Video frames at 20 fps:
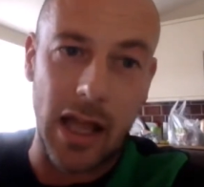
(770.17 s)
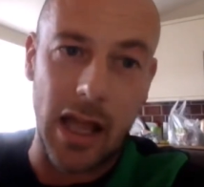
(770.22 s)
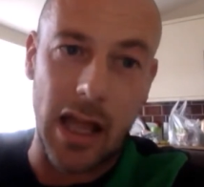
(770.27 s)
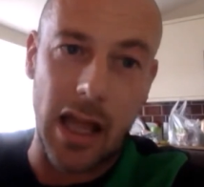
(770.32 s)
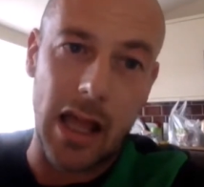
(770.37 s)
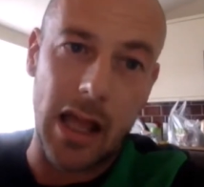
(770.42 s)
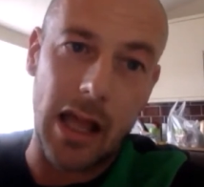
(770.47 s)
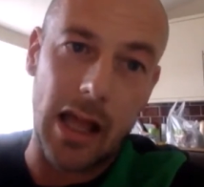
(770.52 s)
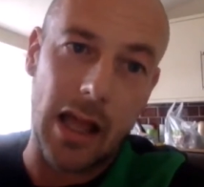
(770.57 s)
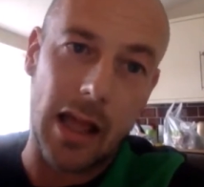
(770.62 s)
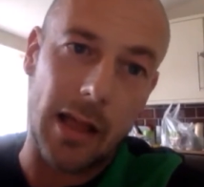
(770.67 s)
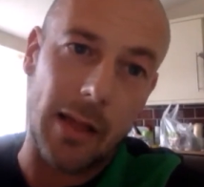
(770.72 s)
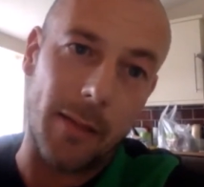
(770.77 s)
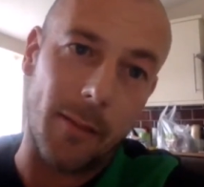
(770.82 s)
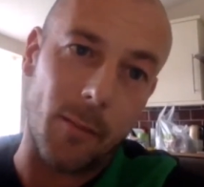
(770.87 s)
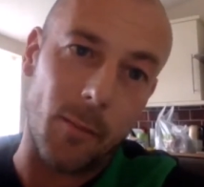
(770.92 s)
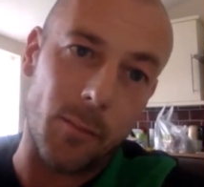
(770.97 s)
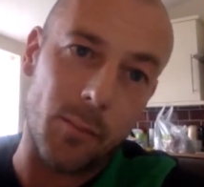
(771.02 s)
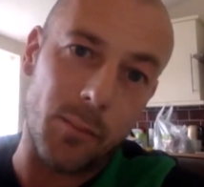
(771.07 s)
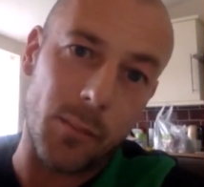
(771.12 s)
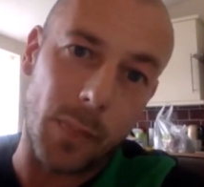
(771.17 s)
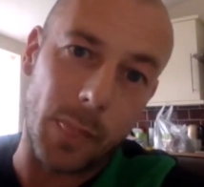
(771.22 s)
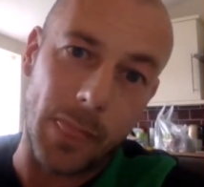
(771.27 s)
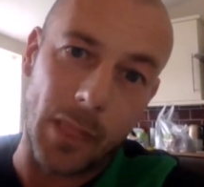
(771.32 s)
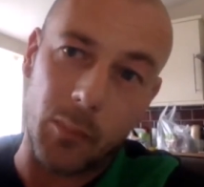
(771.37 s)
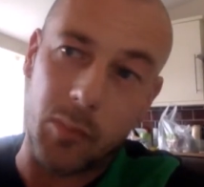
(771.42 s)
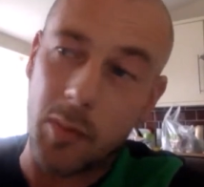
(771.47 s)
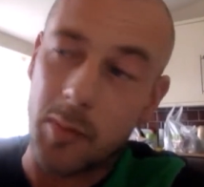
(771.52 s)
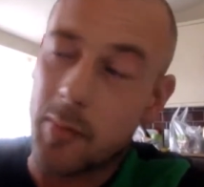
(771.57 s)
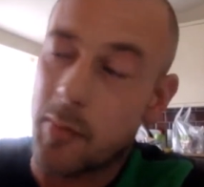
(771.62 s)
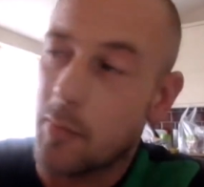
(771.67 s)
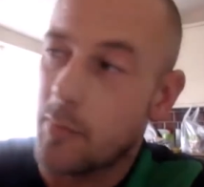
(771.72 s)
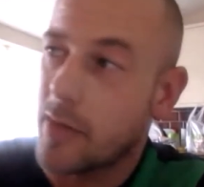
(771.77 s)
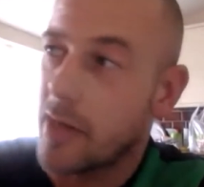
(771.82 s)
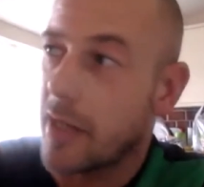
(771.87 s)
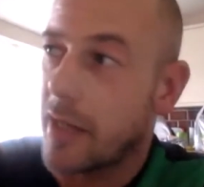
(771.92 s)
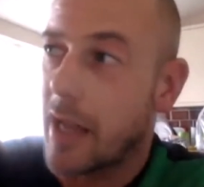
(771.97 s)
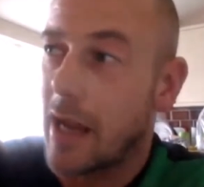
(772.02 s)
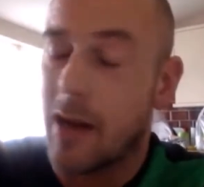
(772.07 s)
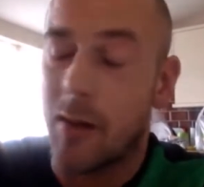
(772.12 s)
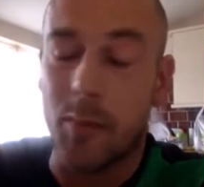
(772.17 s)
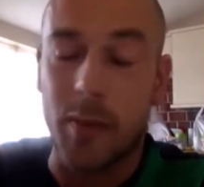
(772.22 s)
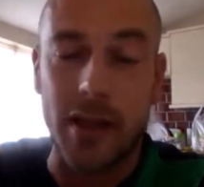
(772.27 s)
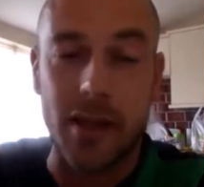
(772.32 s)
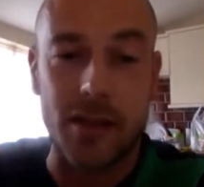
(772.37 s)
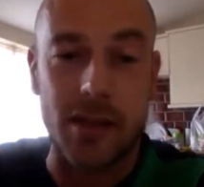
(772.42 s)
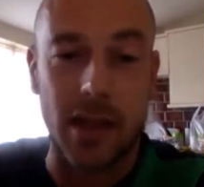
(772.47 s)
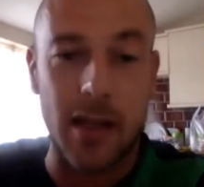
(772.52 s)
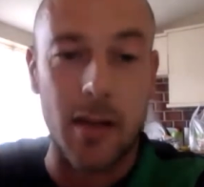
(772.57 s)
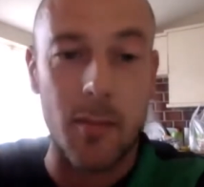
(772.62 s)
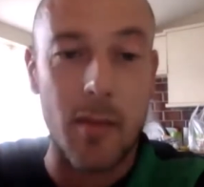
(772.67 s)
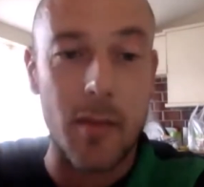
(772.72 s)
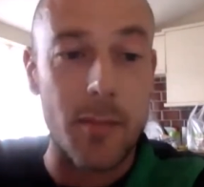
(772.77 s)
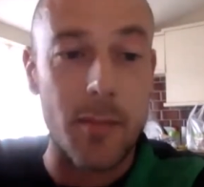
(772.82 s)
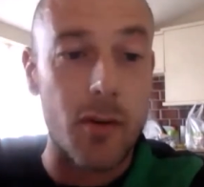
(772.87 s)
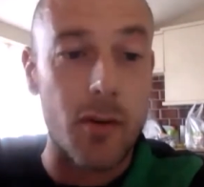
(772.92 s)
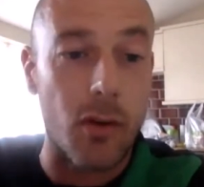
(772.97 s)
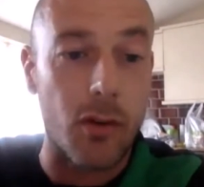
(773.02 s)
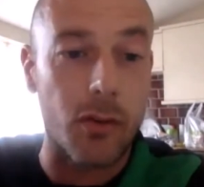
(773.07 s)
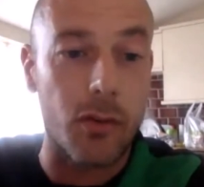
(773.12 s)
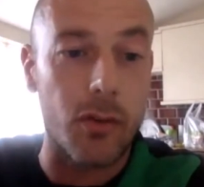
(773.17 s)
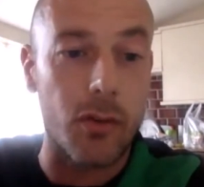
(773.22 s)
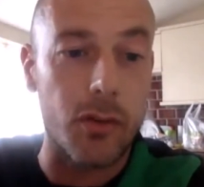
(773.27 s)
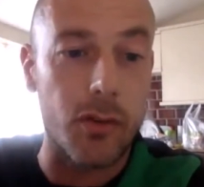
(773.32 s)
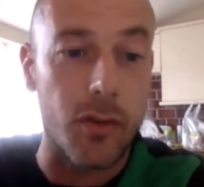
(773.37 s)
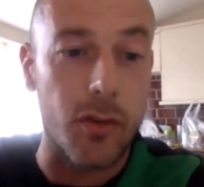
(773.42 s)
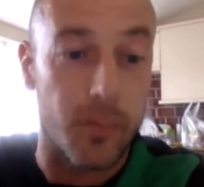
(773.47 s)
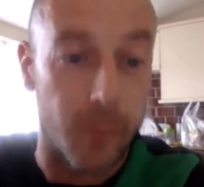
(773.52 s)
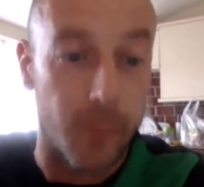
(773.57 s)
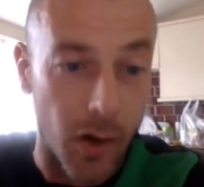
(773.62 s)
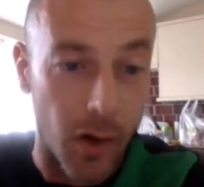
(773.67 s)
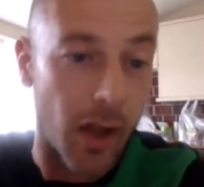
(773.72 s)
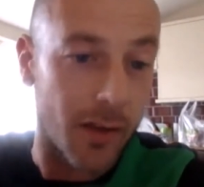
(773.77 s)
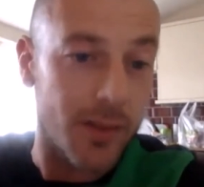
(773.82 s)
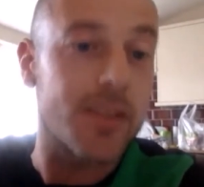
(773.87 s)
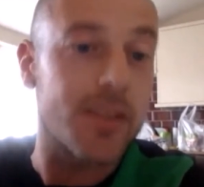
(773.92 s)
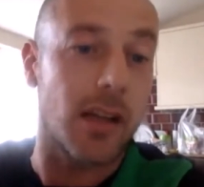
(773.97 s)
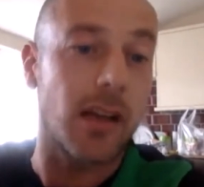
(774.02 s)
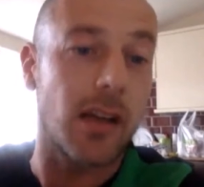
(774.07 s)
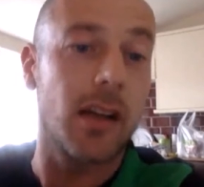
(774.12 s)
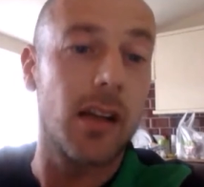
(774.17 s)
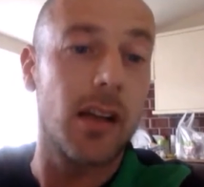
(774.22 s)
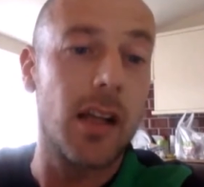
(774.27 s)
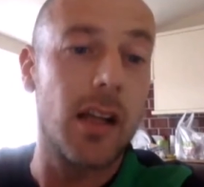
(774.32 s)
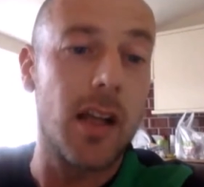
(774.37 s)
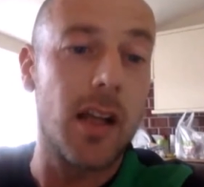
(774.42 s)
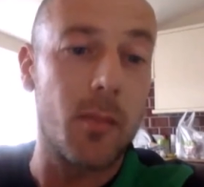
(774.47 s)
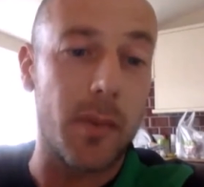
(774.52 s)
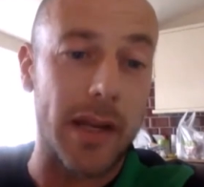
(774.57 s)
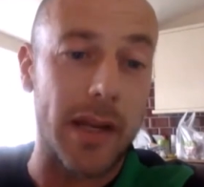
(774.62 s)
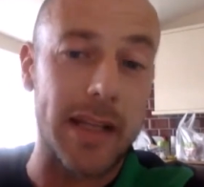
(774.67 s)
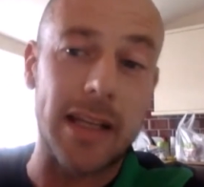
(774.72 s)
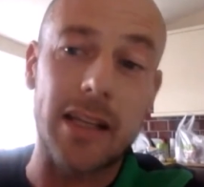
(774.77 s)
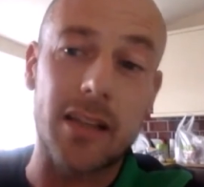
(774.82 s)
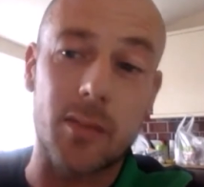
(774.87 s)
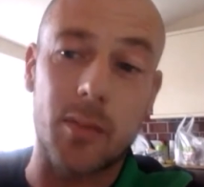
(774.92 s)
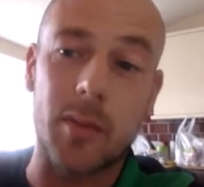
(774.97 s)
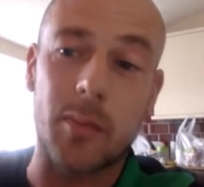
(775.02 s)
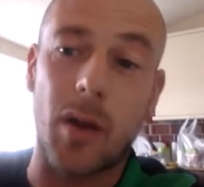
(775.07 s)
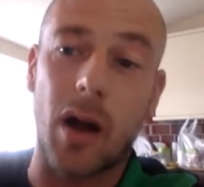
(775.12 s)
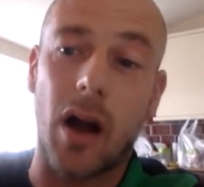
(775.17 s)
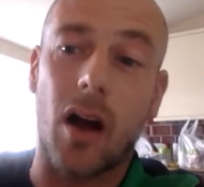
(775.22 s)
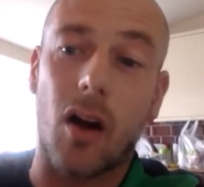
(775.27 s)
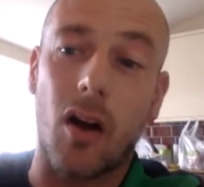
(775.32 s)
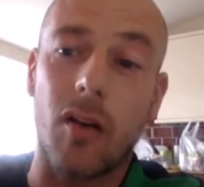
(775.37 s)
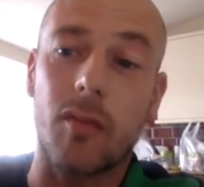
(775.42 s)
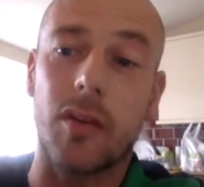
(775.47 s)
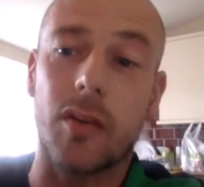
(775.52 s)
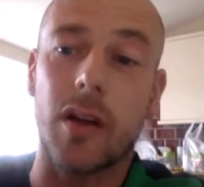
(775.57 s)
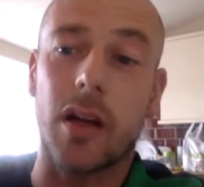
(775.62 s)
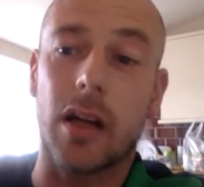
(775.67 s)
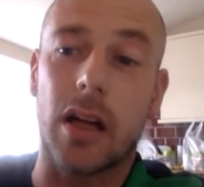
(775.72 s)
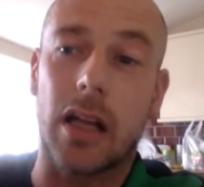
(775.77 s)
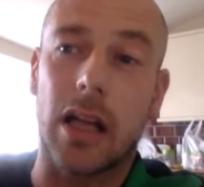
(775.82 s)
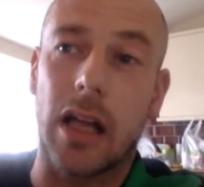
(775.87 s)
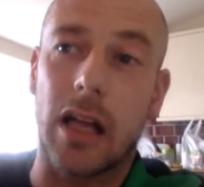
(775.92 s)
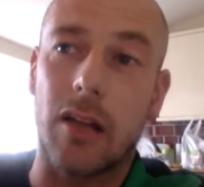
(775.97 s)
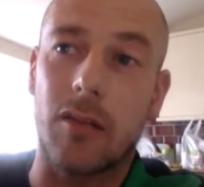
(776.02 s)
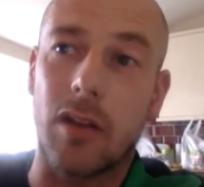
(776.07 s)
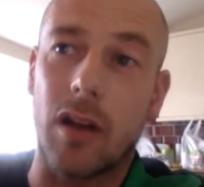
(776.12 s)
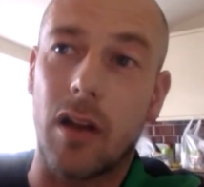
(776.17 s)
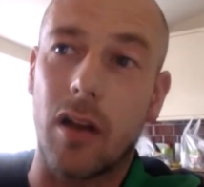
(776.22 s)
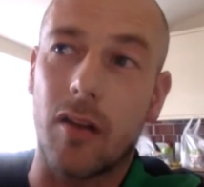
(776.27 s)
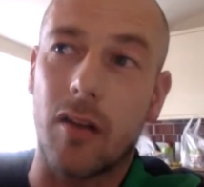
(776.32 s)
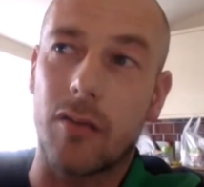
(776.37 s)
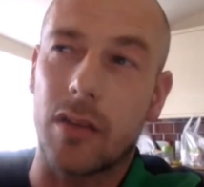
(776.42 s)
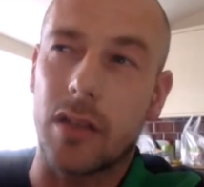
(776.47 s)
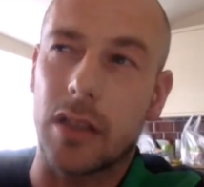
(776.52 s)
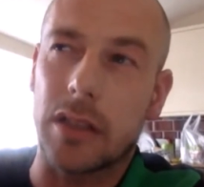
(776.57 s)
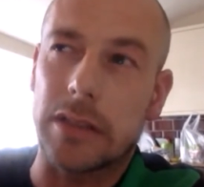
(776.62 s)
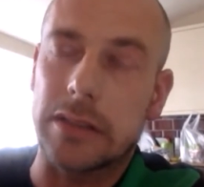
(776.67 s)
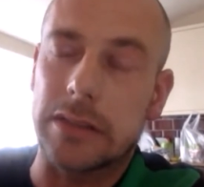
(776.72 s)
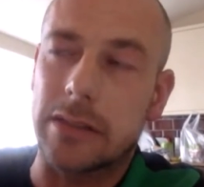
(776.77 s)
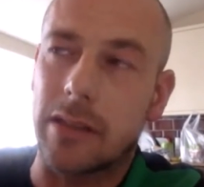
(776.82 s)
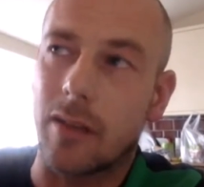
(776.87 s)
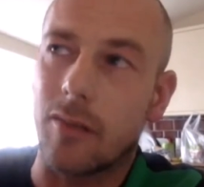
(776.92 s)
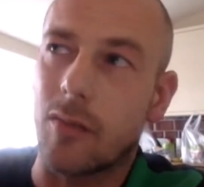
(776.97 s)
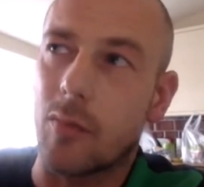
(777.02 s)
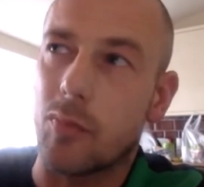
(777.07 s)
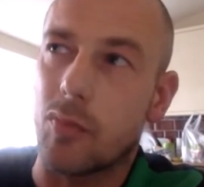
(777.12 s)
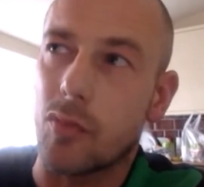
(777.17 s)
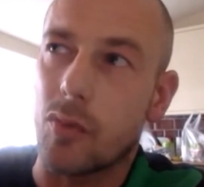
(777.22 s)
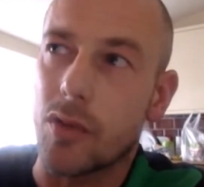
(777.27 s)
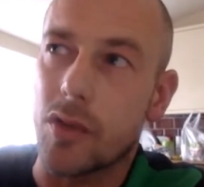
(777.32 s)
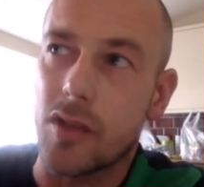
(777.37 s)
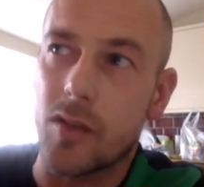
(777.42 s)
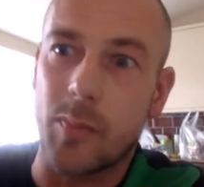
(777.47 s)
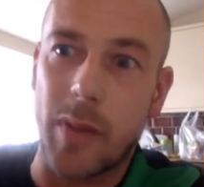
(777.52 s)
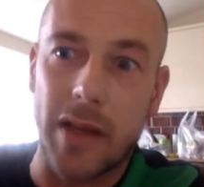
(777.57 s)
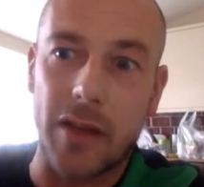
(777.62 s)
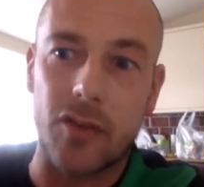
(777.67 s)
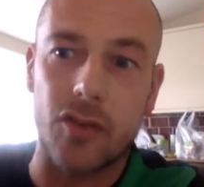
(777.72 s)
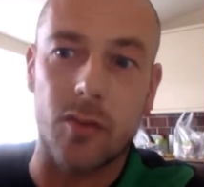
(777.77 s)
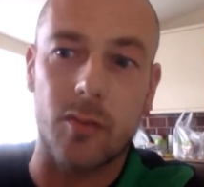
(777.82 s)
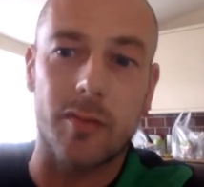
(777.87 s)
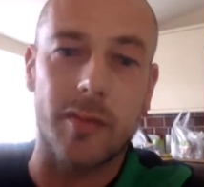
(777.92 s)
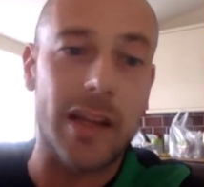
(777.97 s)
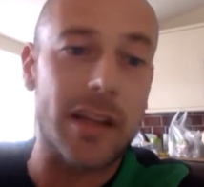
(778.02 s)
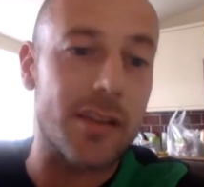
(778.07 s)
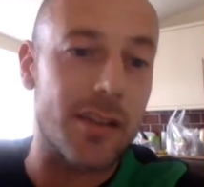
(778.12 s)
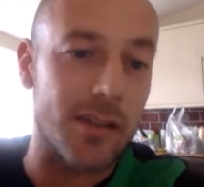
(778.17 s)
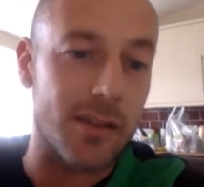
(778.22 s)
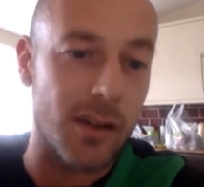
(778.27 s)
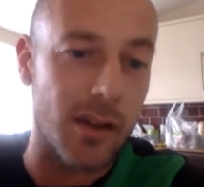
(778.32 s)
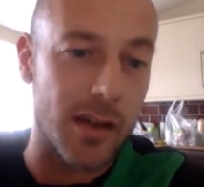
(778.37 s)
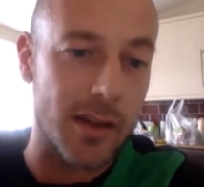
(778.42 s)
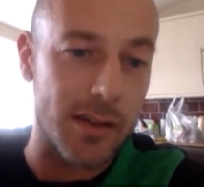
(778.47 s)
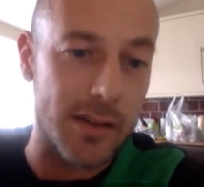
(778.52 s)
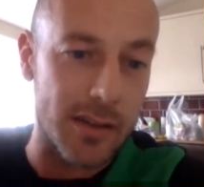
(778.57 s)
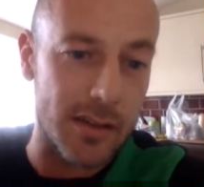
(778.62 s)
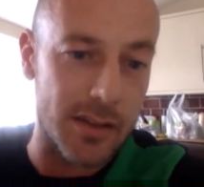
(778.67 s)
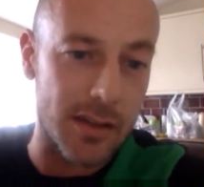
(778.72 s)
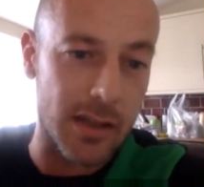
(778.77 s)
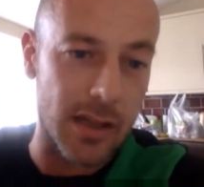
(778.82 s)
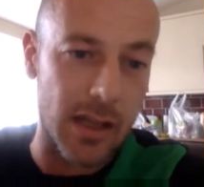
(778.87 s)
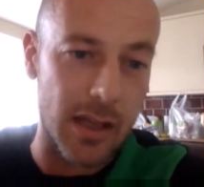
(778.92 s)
Probably put my neck out a bit and say they're maybe not the full answer, but they need to be part of a broader spectrum of exercises.